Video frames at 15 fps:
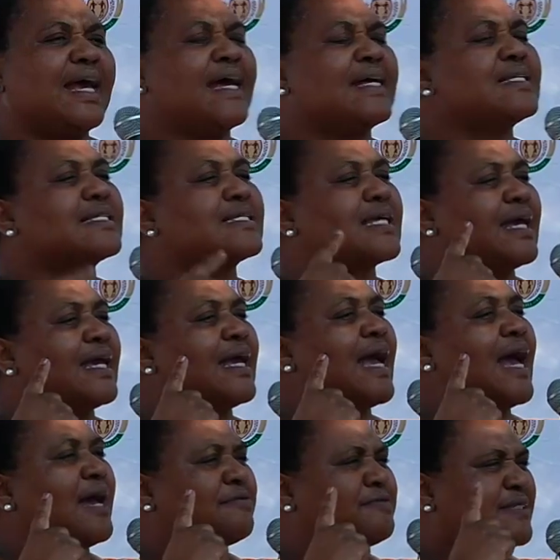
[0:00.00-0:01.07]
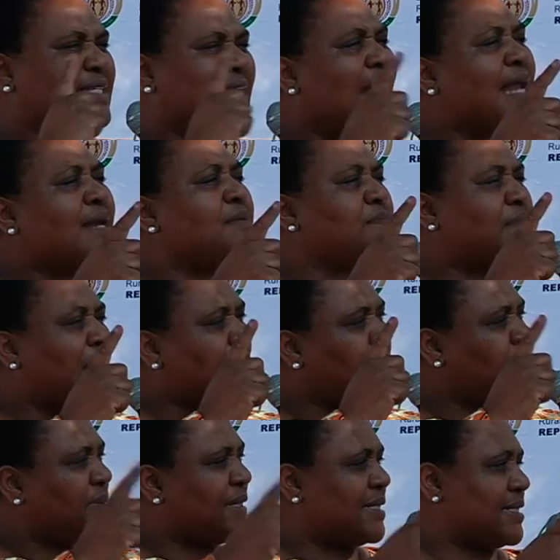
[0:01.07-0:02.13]
and say, I've done my
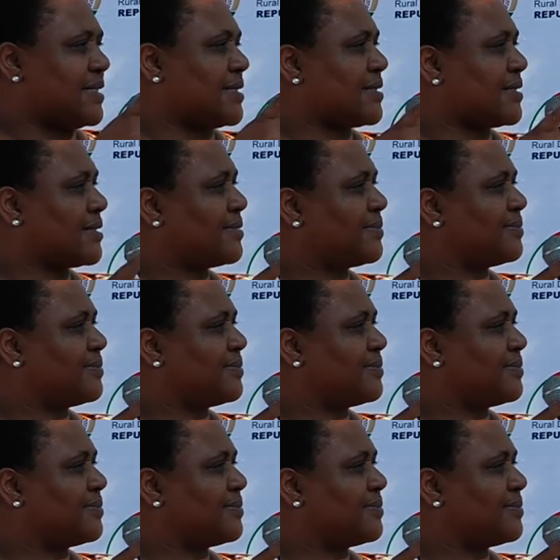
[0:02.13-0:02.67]
bit.